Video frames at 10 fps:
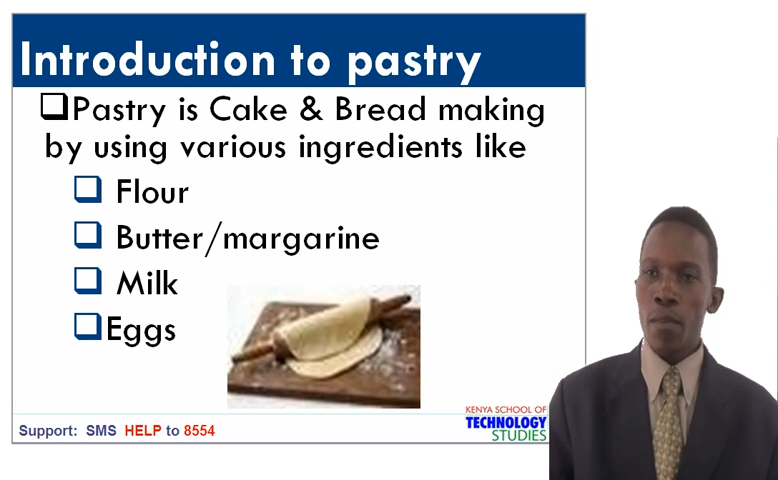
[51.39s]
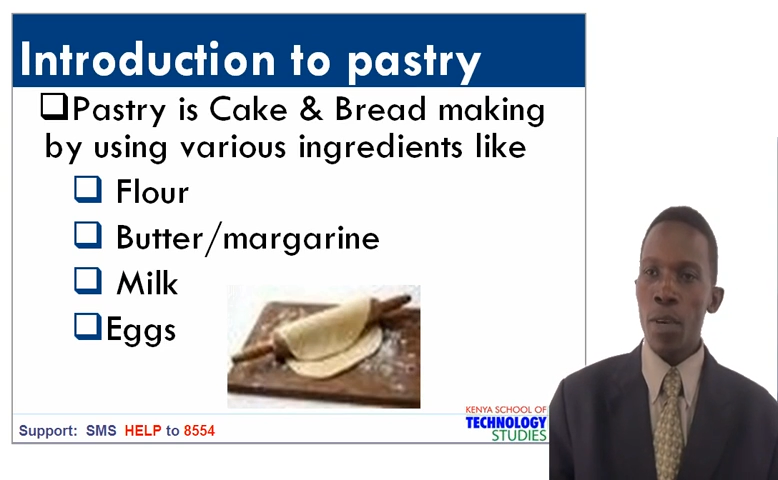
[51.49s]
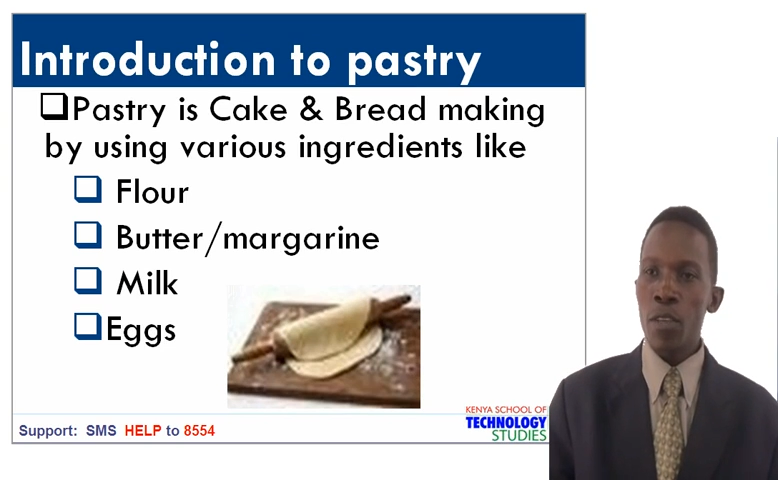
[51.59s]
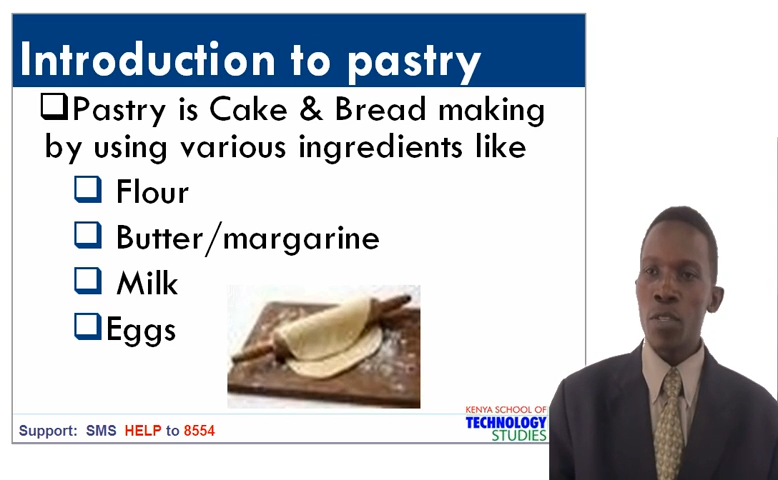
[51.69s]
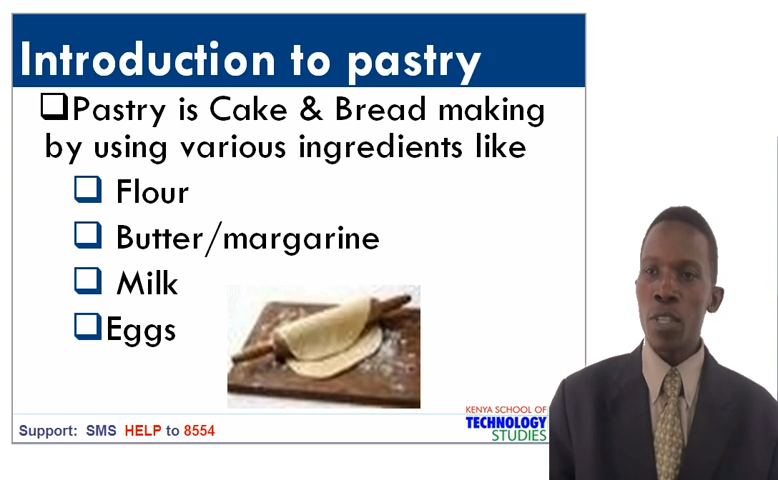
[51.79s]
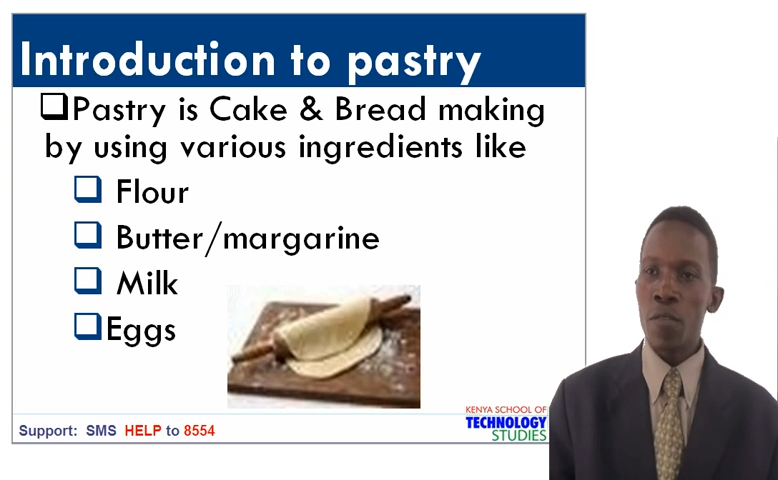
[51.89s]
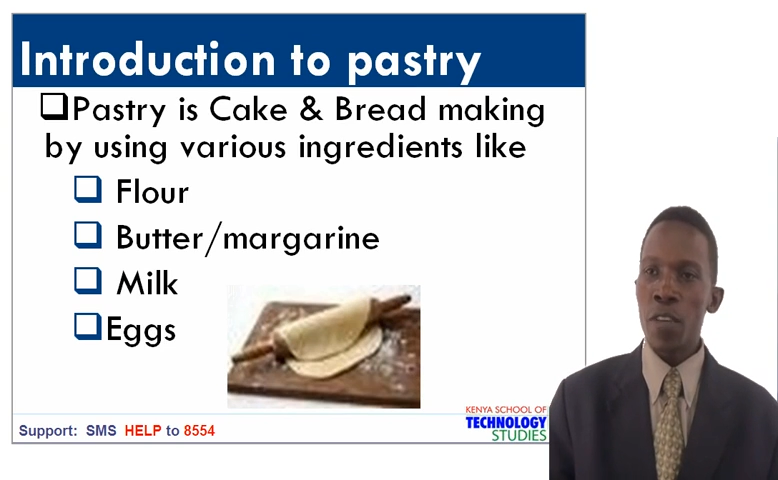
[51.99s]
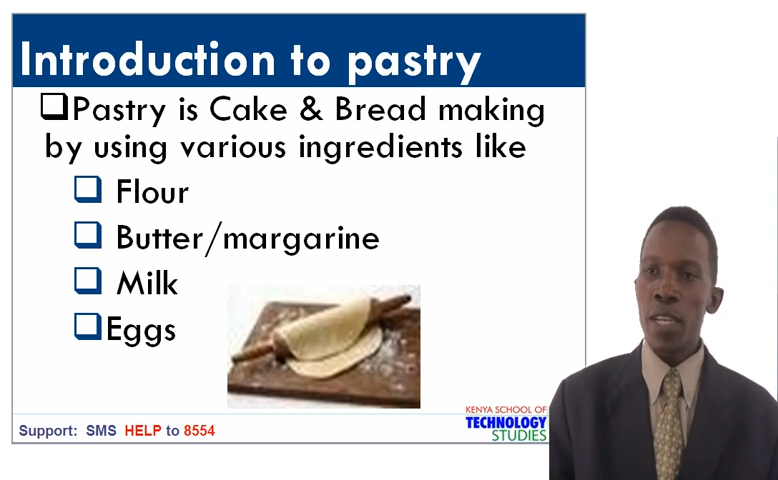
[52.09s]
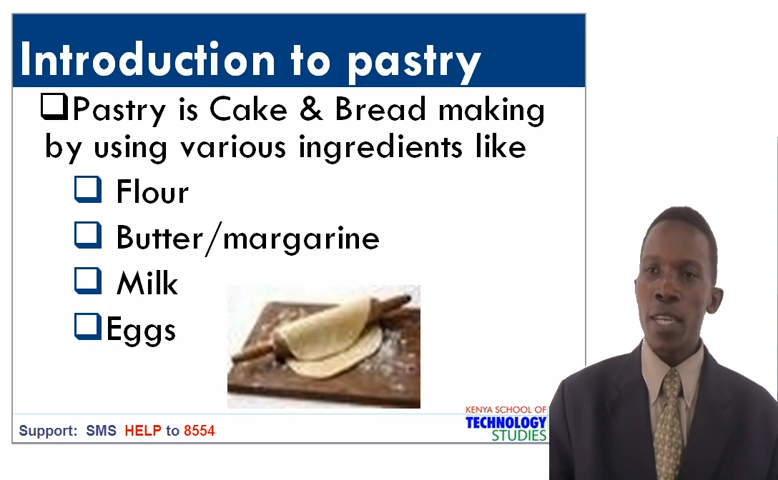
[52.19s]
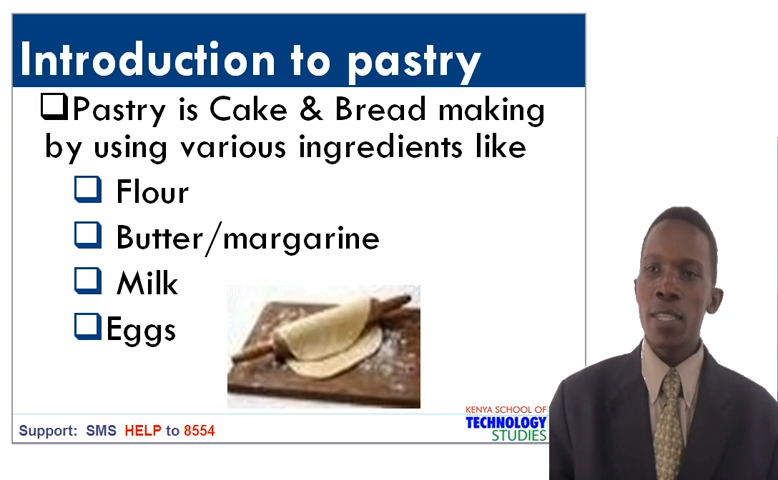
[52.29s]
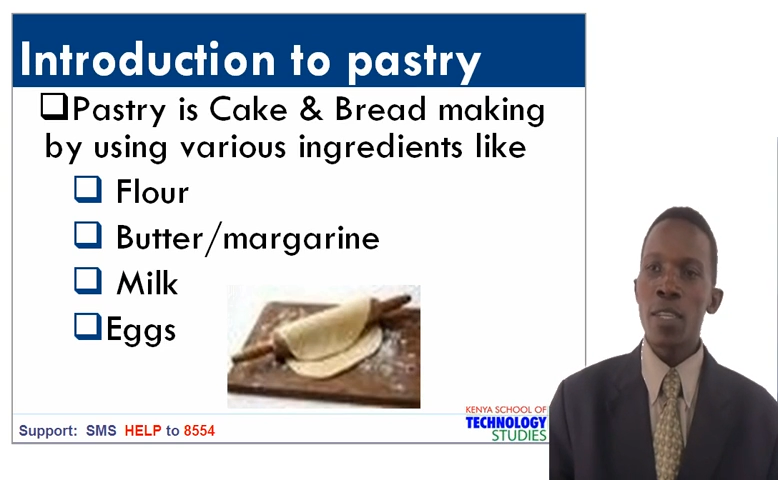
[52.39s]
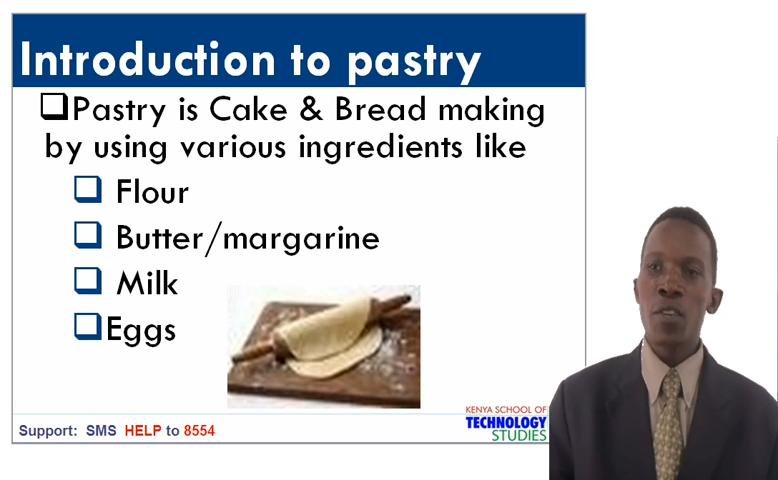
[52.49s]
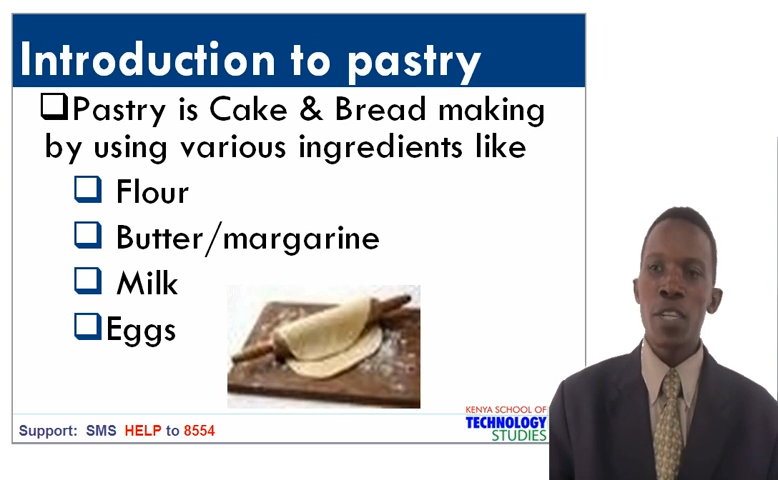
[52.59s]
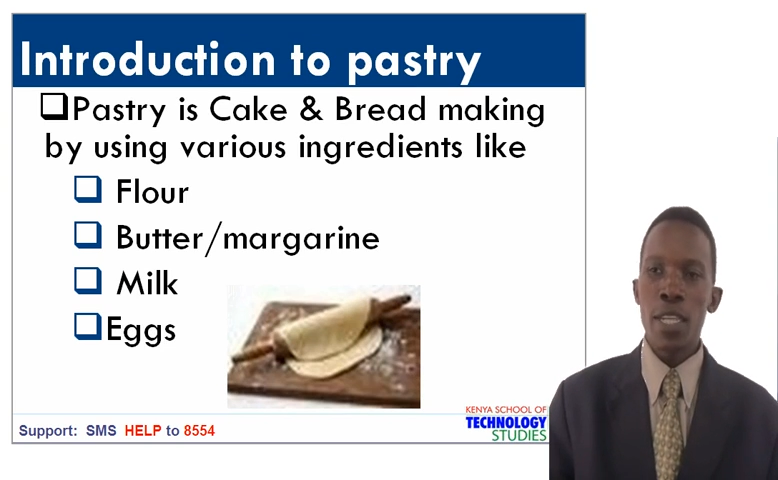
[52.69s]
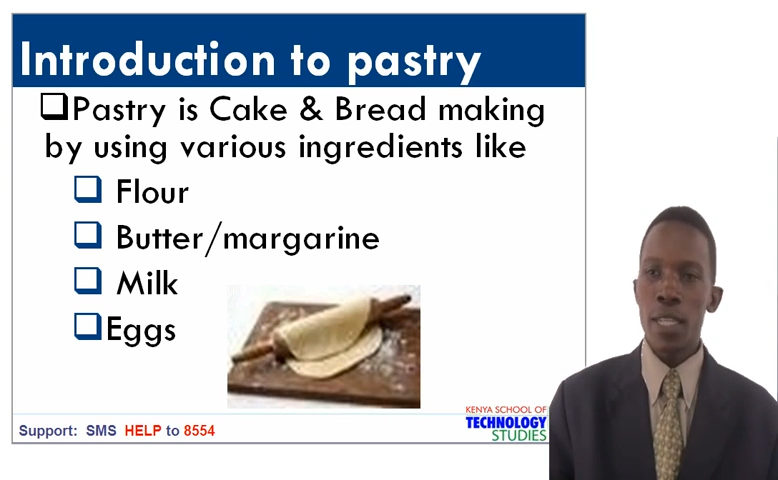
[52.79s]
by using various
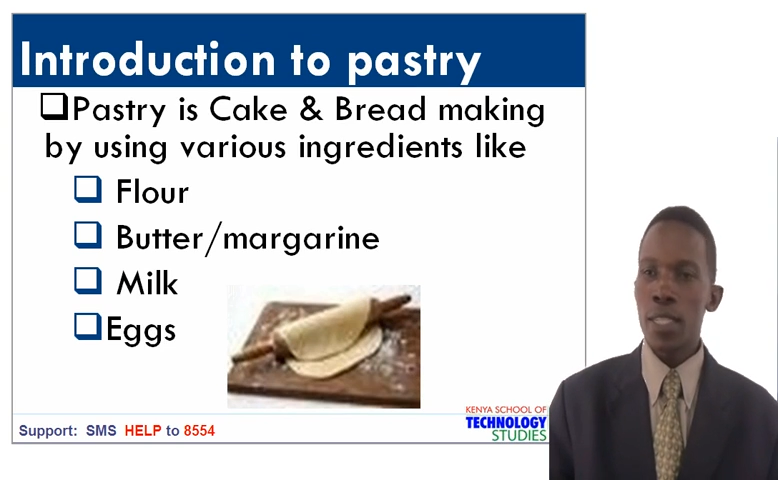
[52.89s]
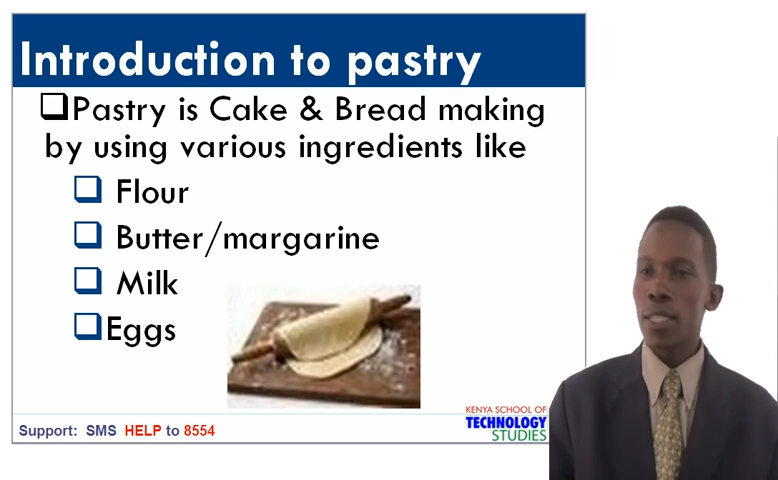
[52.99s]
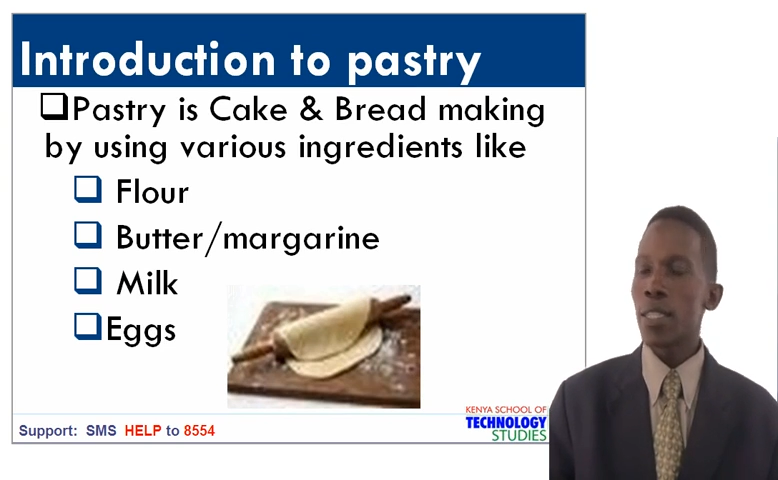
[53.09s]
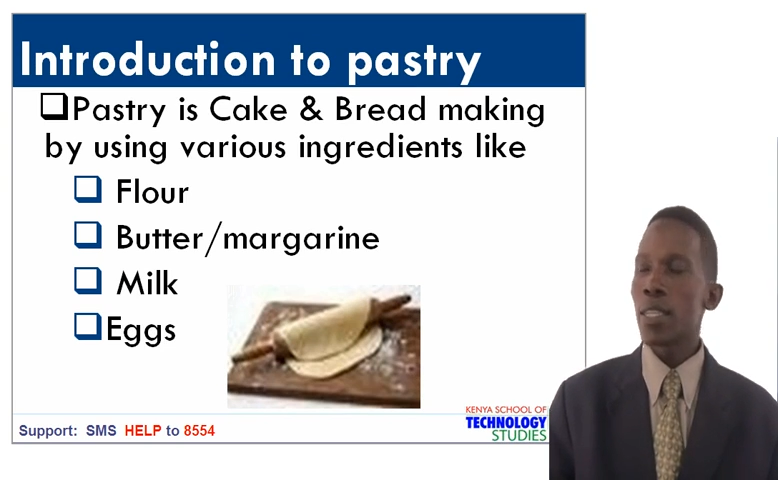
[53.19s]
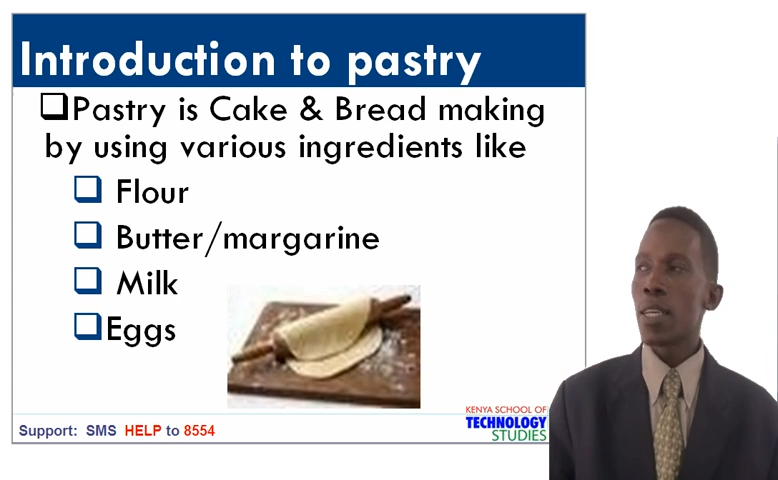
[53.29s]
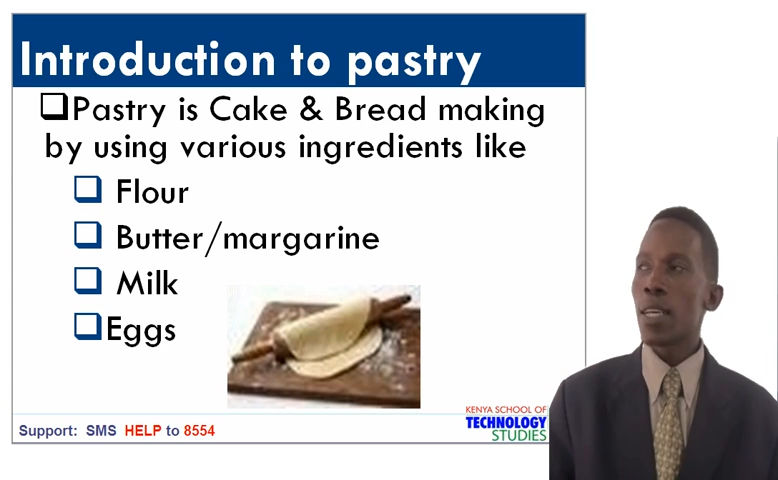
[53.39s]
ingredients